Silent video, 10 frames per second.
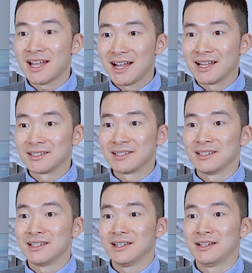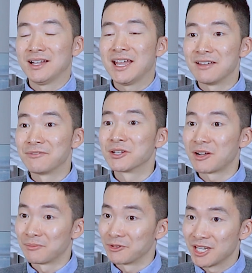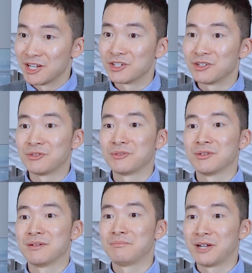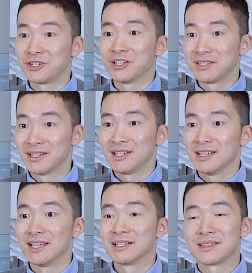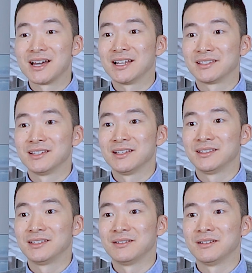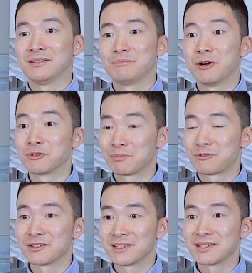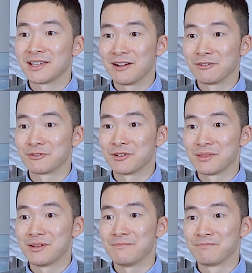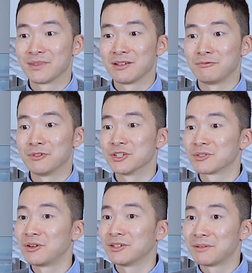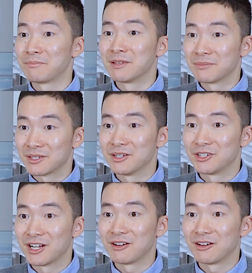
at a heavy computational budget in that the post-processing algorithm, which is called the beam search